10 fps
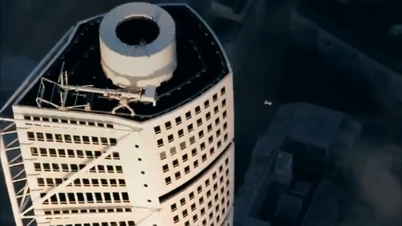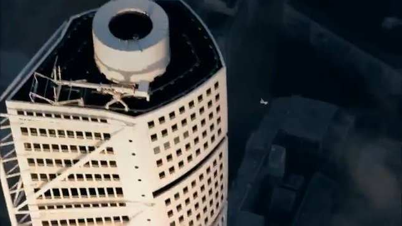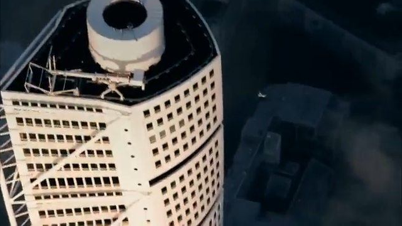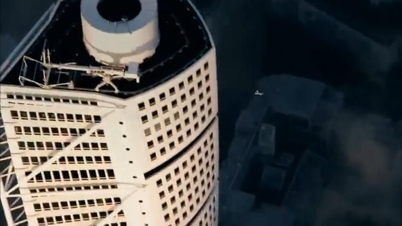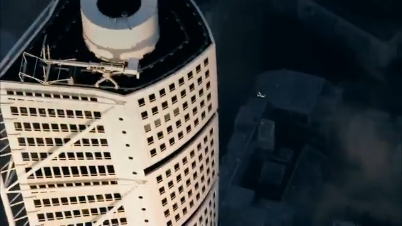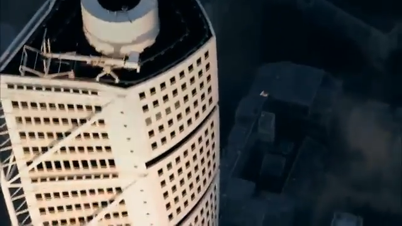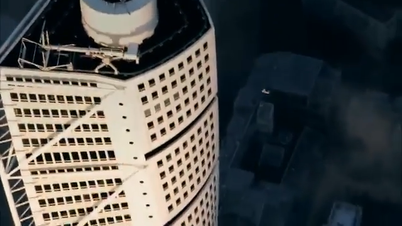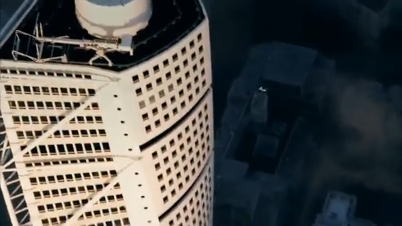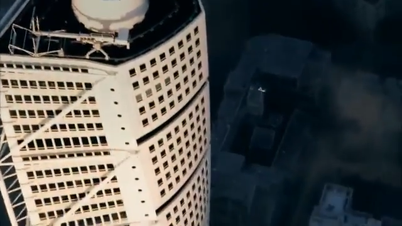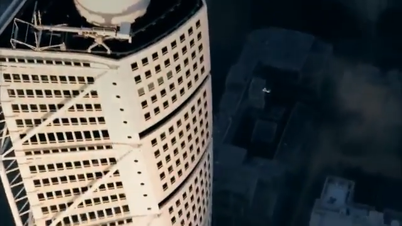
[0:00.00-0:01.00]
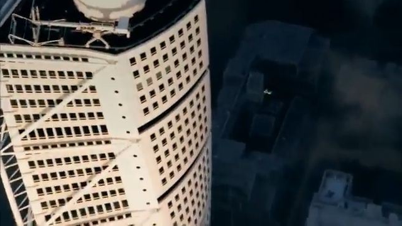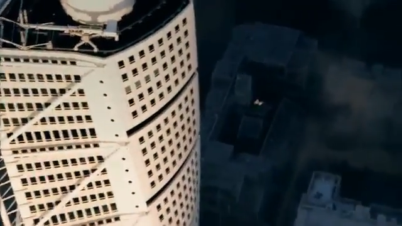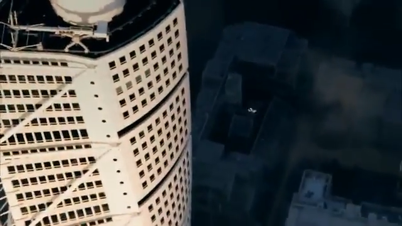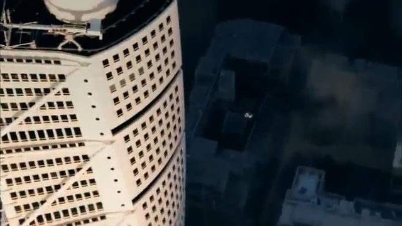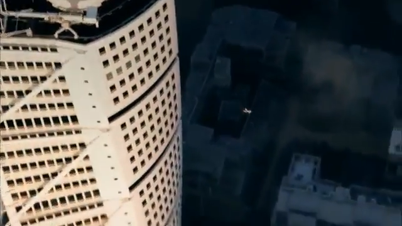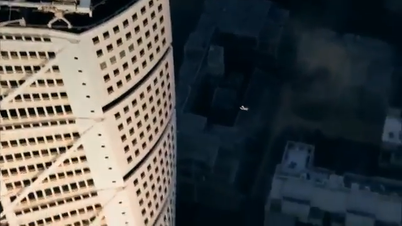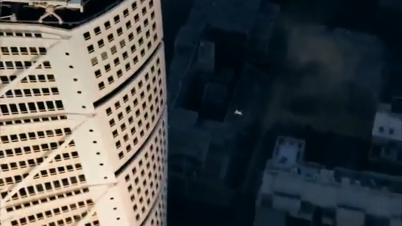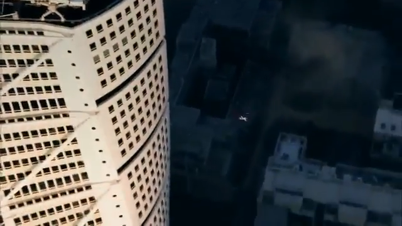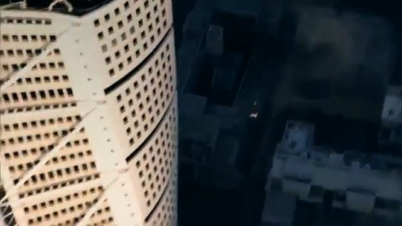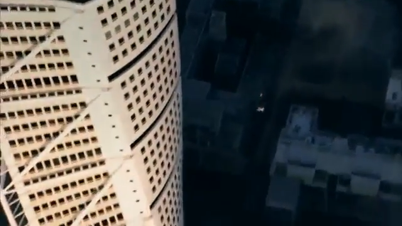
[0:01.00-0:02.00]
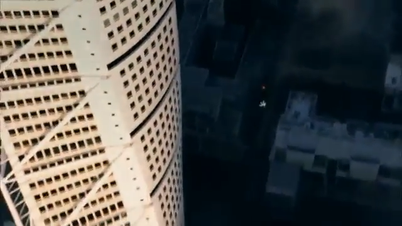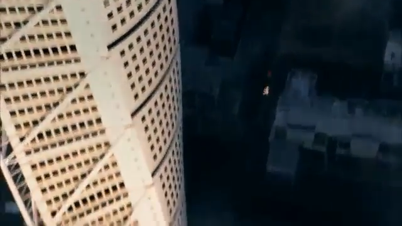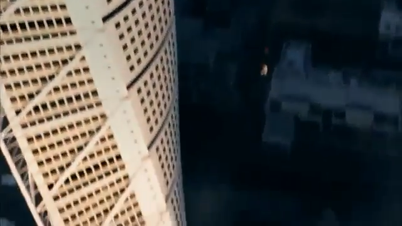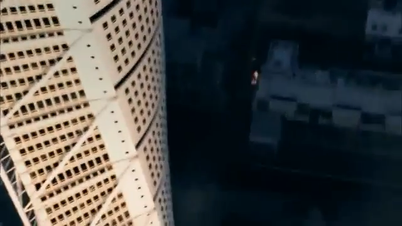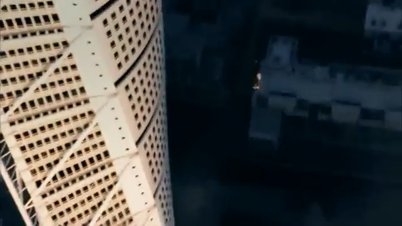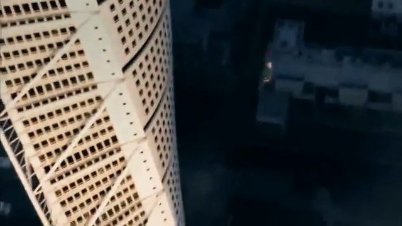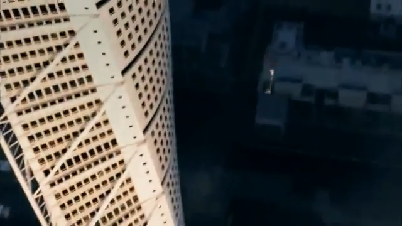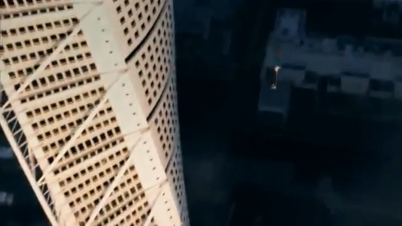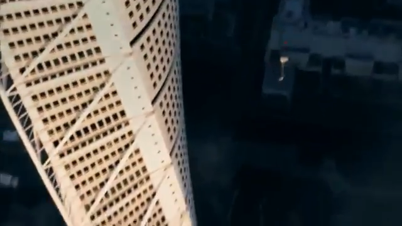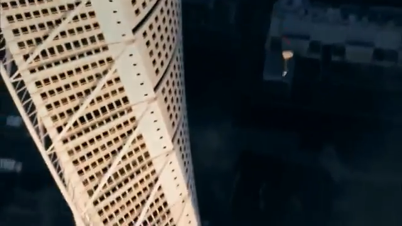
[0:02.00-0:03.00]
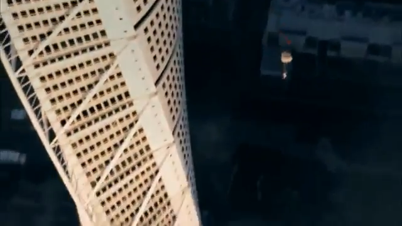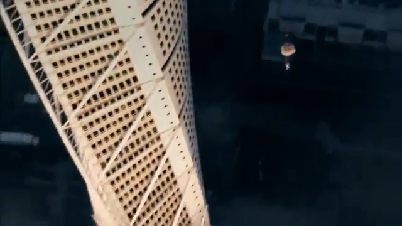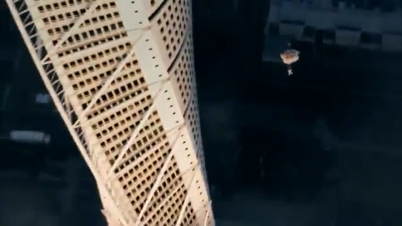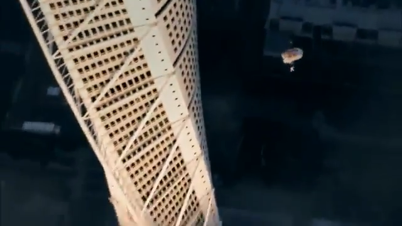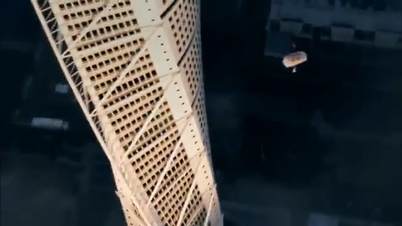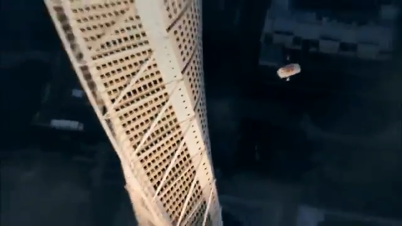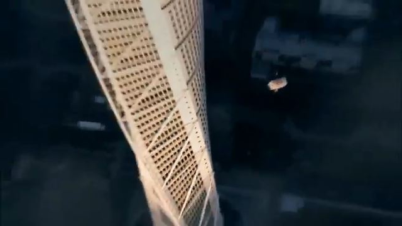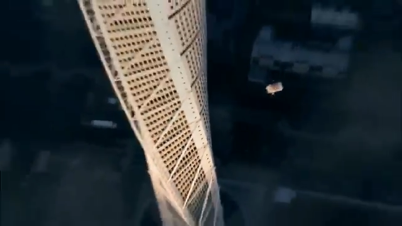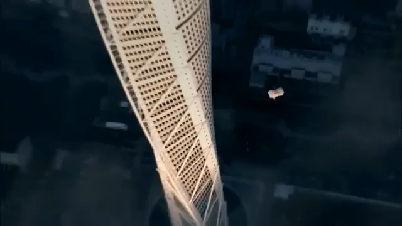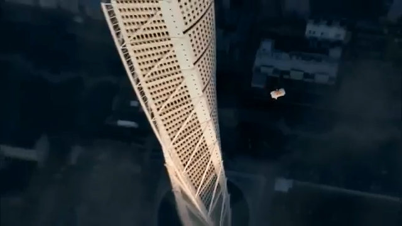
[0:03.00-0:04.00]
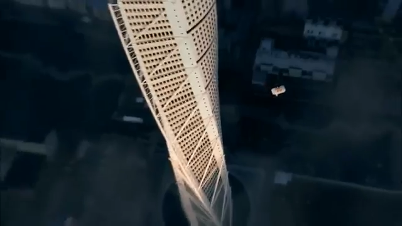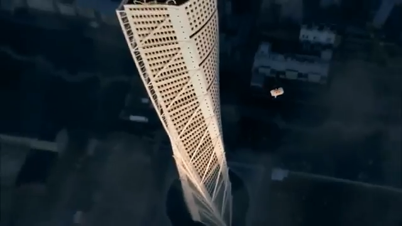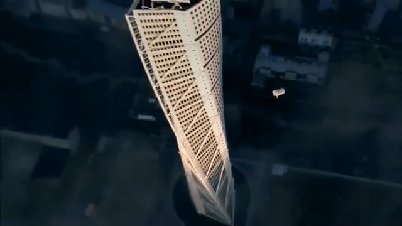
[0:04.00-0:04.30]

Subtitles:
Nobody's mouth can be seen.